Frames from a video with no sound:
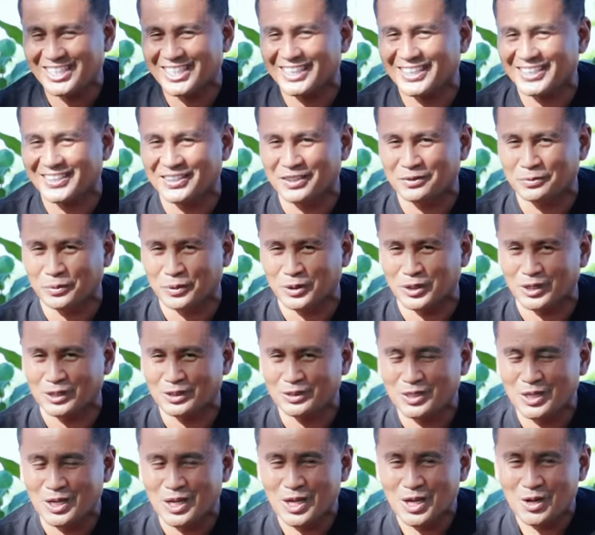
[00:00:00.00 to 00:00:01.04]
chicken in the
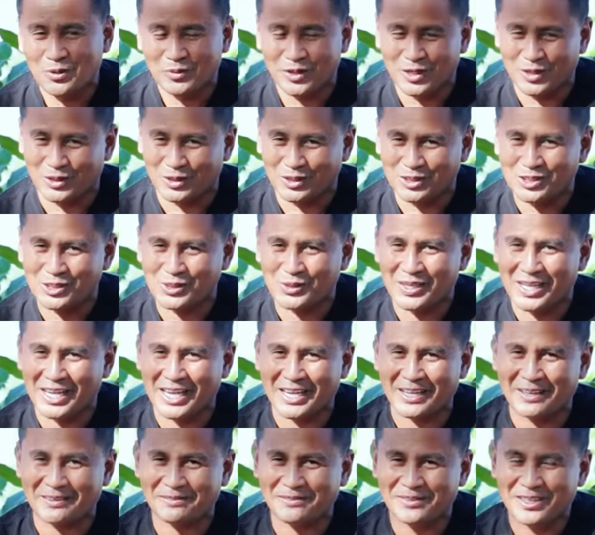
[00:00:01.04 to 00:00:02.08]
world, we also
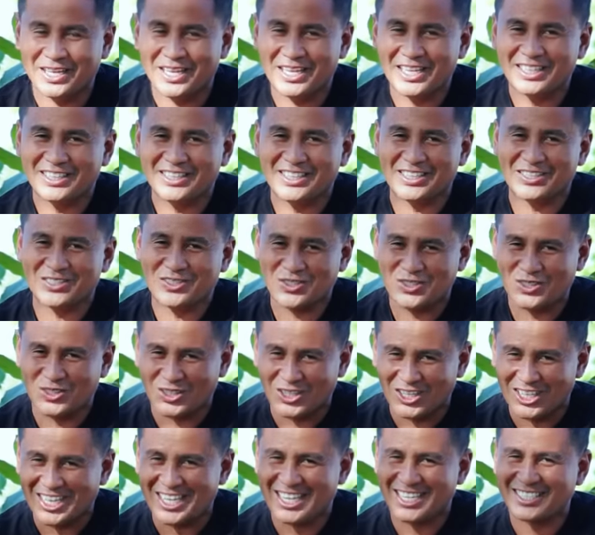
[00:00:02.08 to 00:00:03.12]
have the
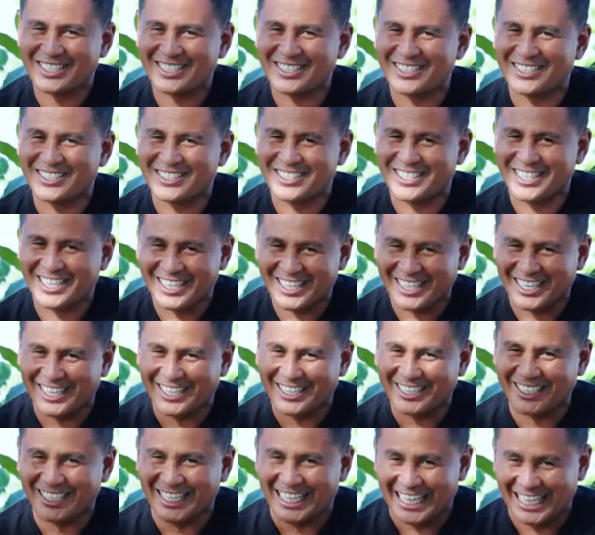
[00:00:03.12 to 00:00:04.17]
tallest
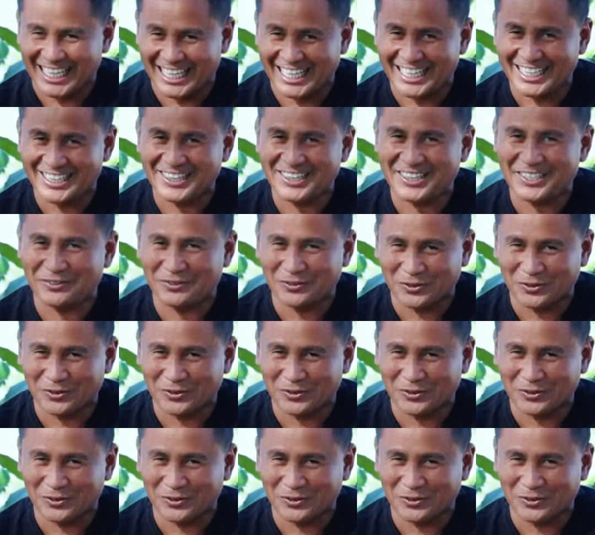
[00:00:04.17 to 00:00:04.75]
chicken in